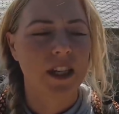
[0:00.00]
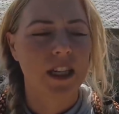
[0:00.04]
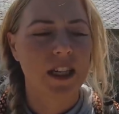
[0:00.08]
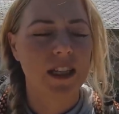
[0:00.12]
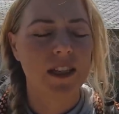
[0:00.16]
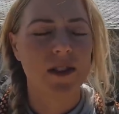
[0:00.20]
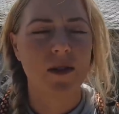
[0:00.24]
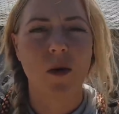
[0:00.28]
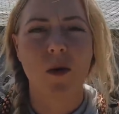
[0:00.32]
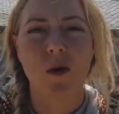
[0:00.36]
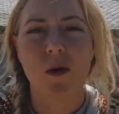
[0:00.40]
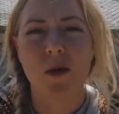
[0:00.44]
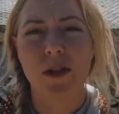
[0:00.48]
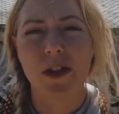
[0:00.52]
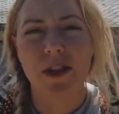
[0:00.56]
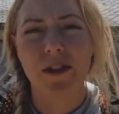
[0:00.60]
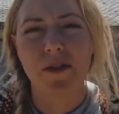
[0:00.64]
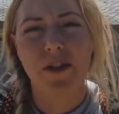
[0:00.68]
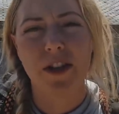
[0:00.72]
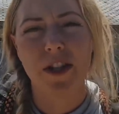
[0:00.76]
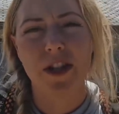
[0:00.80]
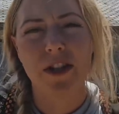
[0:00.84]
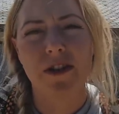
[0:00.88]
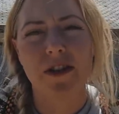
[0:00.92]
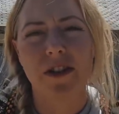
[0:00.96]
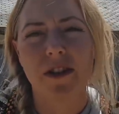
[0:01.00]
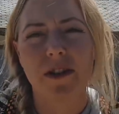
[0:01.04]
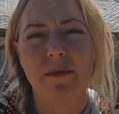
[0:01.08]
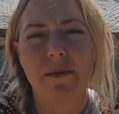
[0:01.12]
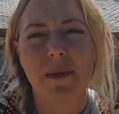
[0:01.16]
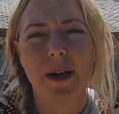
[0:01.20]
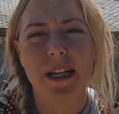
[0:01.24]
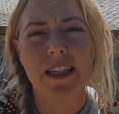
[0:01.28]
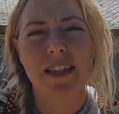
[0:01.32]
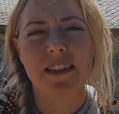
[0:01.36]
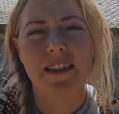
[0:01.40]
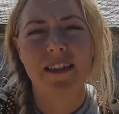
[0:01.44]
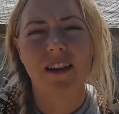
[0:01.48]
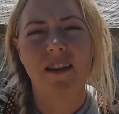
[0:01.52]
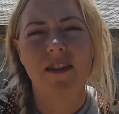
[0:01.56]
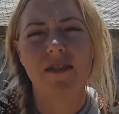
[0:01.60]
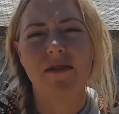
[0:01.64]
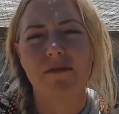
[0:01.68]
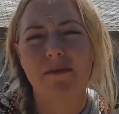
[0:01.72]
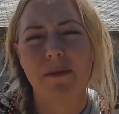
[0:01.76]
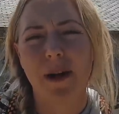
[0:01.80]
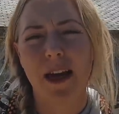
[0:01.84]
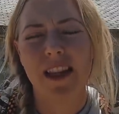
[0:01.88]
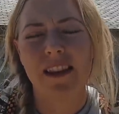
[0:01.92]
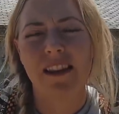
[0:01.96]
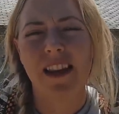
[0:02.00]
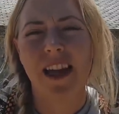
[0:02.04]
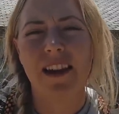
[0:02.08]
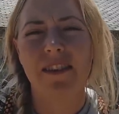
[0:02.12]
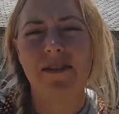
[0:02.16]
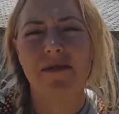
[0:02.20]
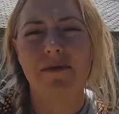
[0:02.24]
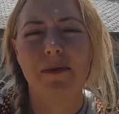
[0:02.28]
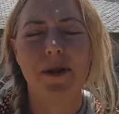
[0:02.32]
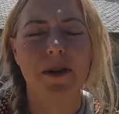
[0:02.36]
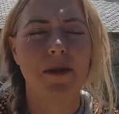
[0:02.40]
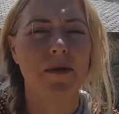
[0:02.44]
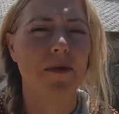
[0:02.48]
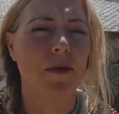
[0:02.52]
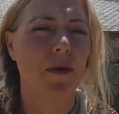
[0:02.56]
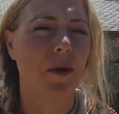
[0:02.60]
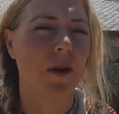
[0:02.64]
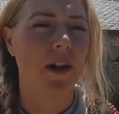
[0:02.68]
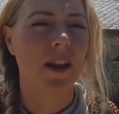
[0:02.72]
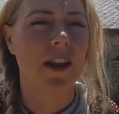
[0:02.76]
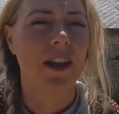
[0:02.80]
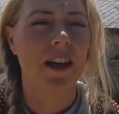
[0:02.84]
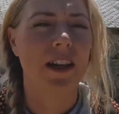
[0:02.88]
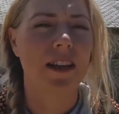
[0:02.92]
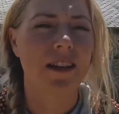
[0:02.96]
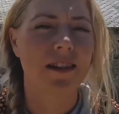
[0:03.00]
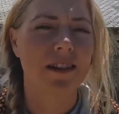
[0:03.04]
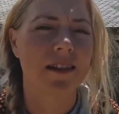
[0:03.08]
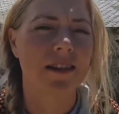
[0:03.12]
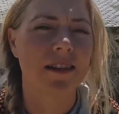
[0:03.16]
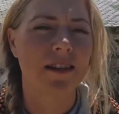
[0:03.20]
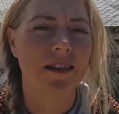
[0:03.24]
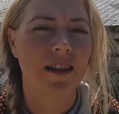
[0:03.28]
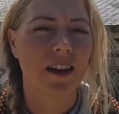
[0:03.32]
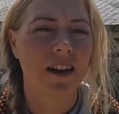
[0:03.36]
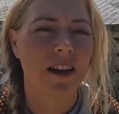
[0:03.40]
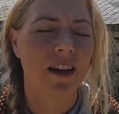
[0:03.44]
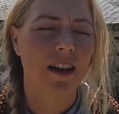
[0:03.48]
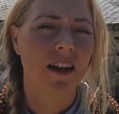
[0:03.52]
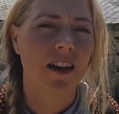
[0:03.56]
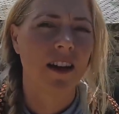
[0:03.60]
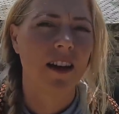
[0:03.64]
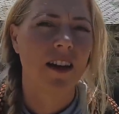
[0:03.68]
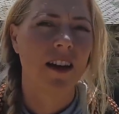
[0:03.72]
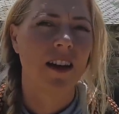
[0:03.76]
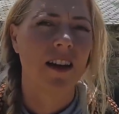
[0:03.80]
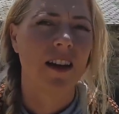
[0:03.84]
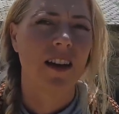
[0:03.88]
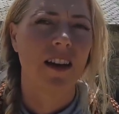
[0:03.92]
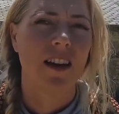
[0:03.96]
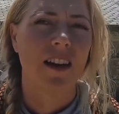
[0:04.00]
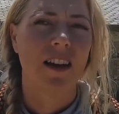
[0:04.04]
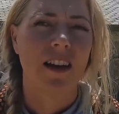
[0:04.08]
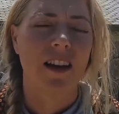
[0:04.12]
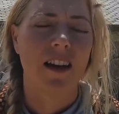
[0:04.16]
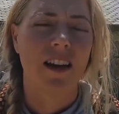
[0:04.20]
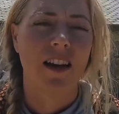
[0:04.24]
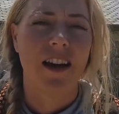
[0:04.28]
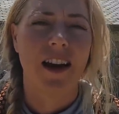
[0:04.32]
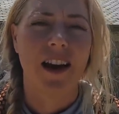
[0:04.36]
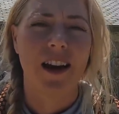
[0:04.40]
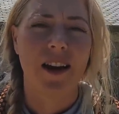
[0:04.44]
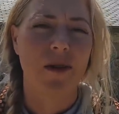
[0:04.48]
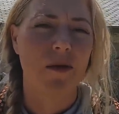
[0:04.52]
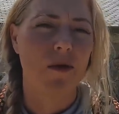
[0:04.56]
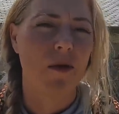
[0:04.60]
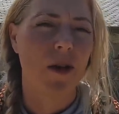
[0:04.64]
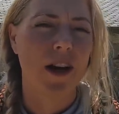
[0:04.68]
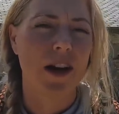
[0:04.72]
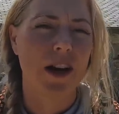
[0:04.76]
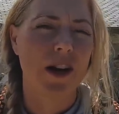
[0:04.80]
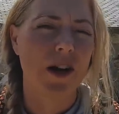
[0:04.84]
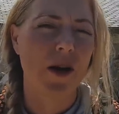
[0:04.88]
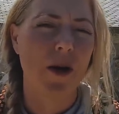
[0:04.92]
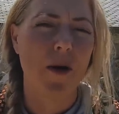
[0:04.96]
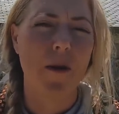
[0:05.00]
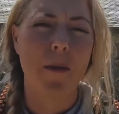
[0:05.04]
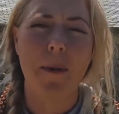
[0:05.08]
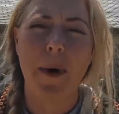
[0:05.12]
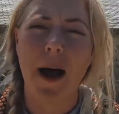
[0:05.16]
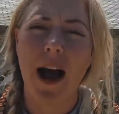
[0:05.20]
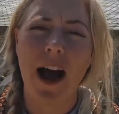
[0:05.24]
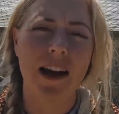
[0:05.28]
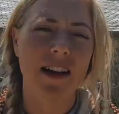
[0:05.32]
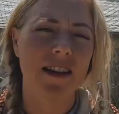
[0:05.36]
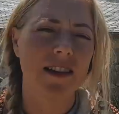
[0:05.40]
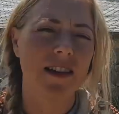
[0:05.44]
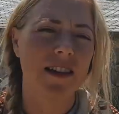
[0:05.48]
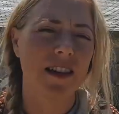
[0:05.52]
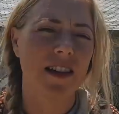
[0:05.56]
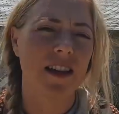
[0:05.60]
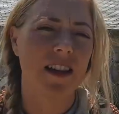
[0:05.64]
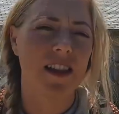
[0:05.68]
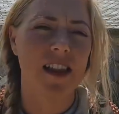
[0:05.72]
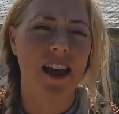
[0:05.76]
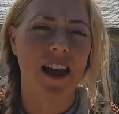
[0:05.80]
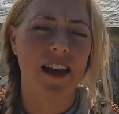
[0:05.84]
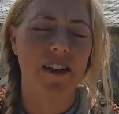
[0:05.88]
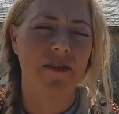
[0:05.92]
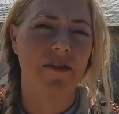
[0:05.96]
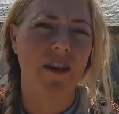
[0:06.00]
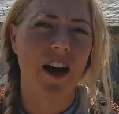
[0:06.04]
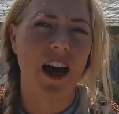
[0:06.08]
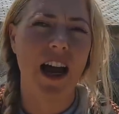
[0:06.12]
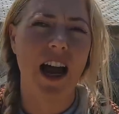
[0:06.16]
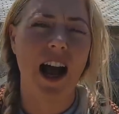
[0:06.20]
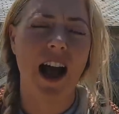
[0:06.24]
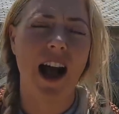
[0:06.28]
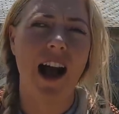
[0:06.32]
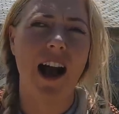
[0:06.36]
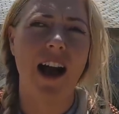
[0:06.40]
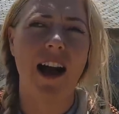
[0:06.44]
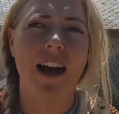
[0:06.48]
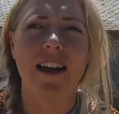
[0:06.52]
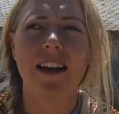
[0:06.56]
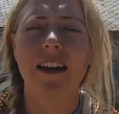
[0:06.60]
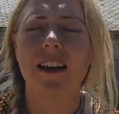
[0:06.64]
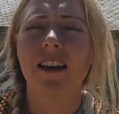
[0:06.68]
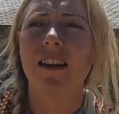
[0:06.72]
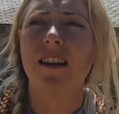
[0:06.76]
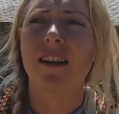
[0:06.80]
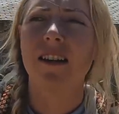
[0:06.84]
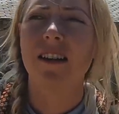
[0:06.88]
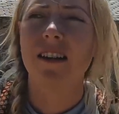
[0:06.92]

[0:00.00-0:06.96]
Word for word: this older version of myself, my life before this. I don't want to go back to the life I had